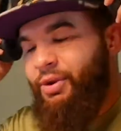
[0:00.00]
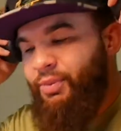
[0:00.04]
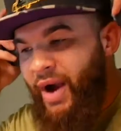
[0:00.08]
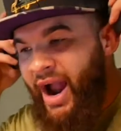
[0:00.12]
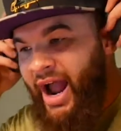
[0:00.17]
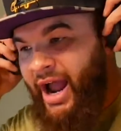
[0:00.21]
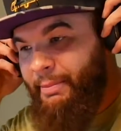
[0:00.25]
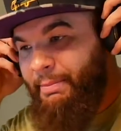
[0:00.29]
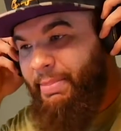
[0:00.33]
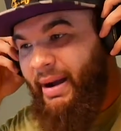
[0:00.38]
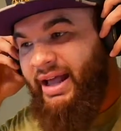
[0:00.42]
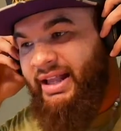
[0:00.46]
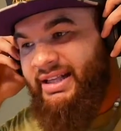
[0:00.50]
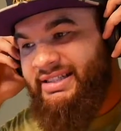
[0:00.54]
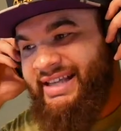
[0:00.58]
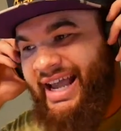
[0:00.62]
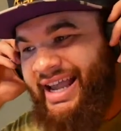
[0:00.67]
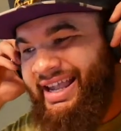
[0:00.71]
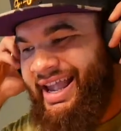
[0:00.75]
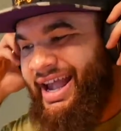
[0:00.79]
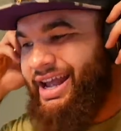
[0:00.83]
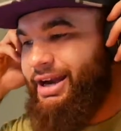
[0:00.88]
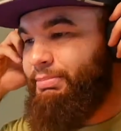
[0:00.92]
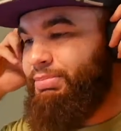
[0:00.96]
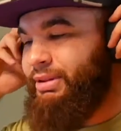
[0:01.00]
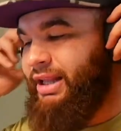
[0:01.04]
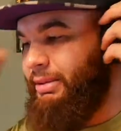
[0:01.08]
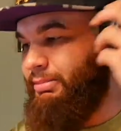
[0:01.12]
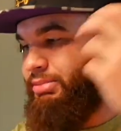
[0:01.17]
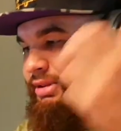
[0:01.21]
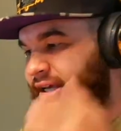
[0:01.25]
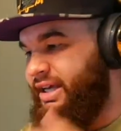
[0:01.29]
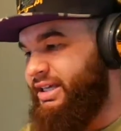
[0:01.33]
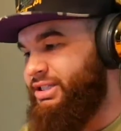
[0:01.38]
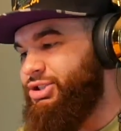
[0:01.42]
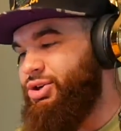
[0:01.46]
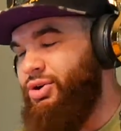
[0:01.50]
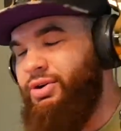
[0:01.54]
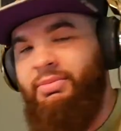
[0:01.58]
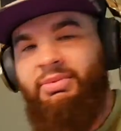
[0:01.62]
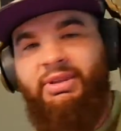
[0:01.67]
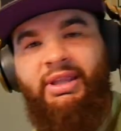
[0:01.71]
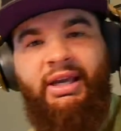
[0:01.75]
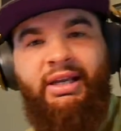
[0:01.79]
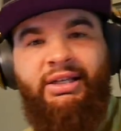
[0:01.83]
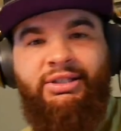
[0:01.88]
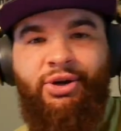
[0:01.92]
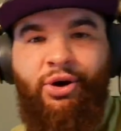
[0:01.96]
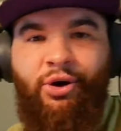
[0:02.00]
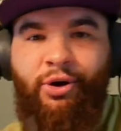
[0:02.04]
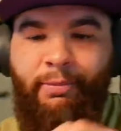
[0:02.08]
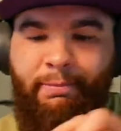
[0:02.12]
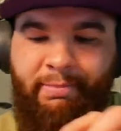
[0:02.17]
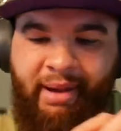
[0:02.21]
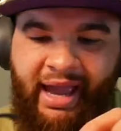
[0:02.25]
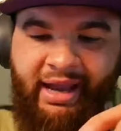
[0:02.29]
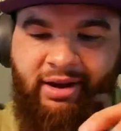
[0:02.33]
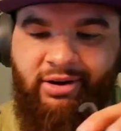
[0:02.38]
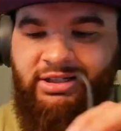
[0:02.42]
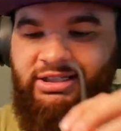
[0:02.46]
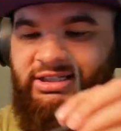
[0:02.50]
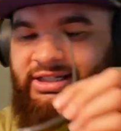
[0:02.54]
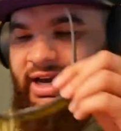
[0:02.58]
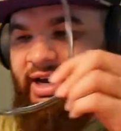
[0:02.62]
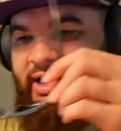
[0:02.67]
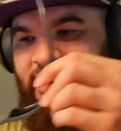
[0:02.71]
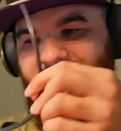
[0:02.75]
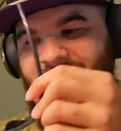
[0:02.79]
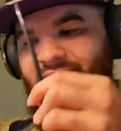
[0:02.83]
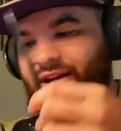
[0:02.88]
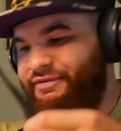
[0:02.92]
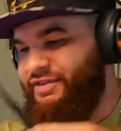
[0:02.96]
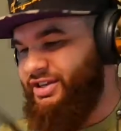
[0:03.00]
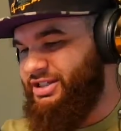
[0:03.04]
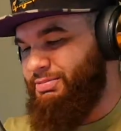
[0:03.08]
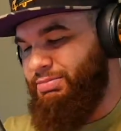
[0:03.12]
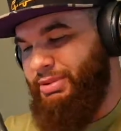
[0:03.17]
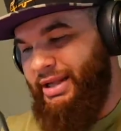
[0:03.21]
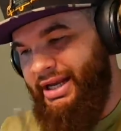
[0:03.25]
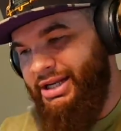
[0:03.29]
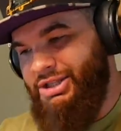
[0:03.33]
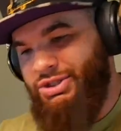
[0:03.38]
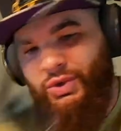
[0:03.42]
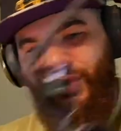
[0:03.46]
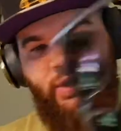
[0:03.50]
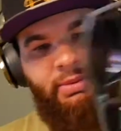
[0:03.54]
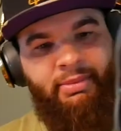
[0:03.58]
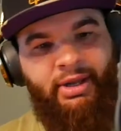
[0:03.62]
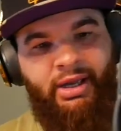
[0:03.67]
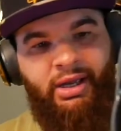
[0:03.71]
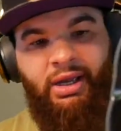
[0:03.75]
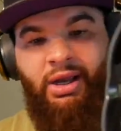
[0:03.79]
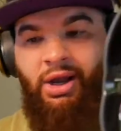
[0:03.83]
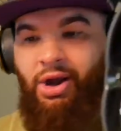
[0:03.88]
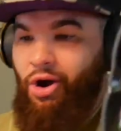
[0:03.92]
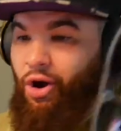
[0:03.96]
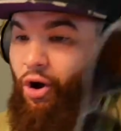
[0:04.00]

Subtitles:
Ryan Pilots, aka the Bling Bling, throw them things on, banger shade, self-explanatory, man.